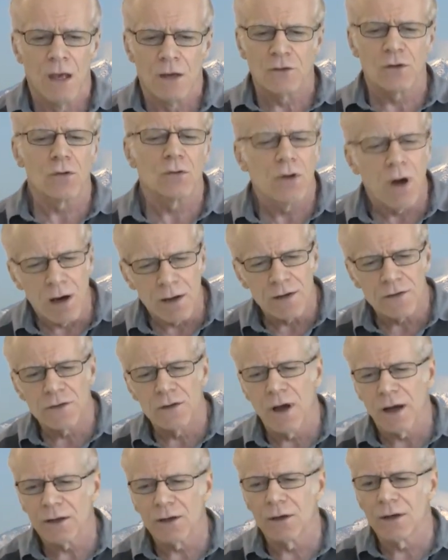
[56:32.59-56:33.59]
So God is
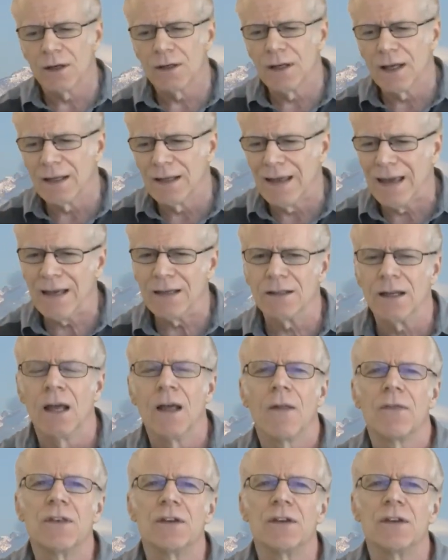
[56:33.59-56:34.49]
not going to negate